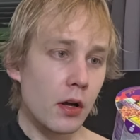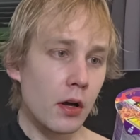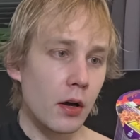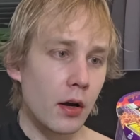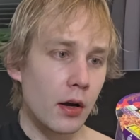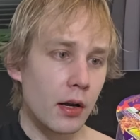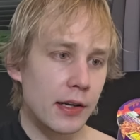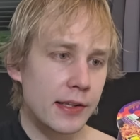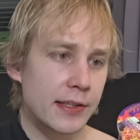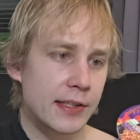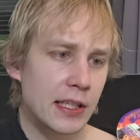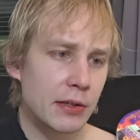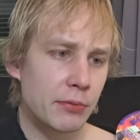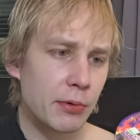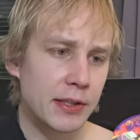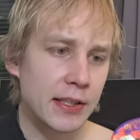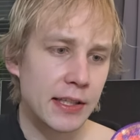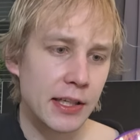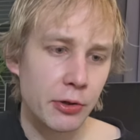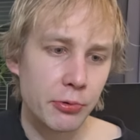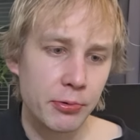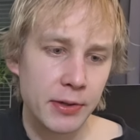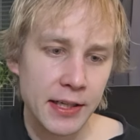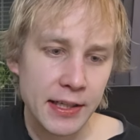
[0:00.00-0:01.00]
Let's see what
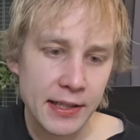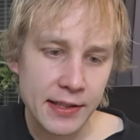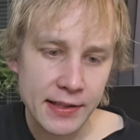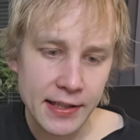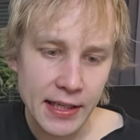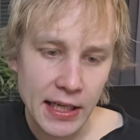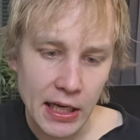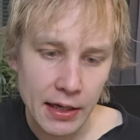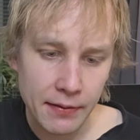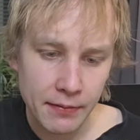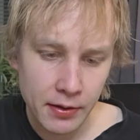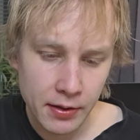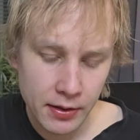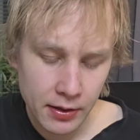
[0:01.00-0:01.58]
ingredients they have.